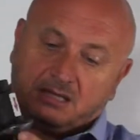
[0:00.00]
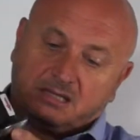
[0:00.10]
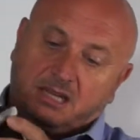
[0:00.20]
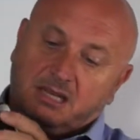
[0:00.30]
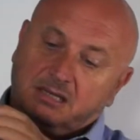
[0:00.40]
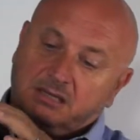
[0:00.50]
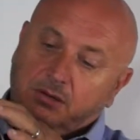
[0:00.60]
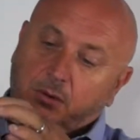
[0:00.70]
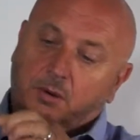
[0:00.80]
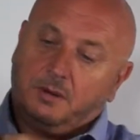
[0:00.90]
stainless
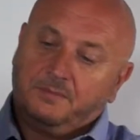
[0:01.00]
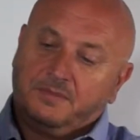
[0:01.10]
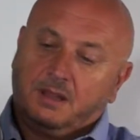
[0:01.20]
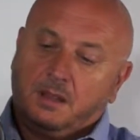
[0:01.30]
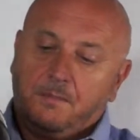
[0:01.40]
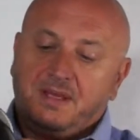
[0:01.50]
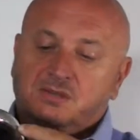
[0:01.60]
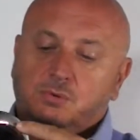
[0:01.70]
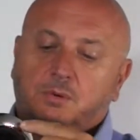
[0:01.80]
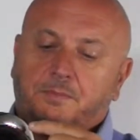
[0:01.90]
steel
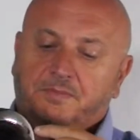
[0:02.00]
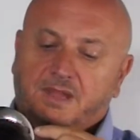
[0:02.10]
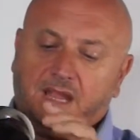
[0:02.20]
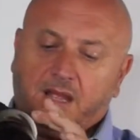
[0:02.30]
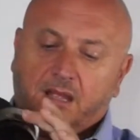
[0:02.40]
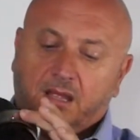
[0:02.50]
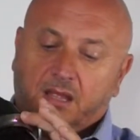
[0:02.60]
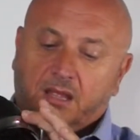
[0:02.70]
bezel here,